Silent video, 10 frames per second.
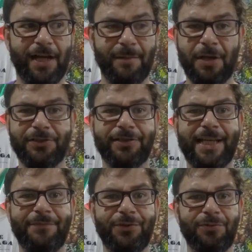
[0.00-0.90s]
Um, I'll just
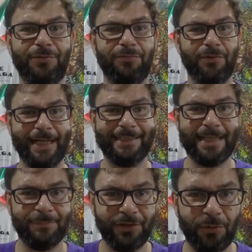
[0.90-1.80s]
give you an
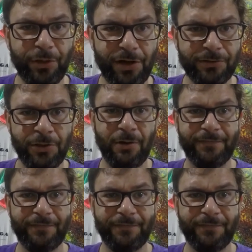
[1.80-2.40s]
example that we all know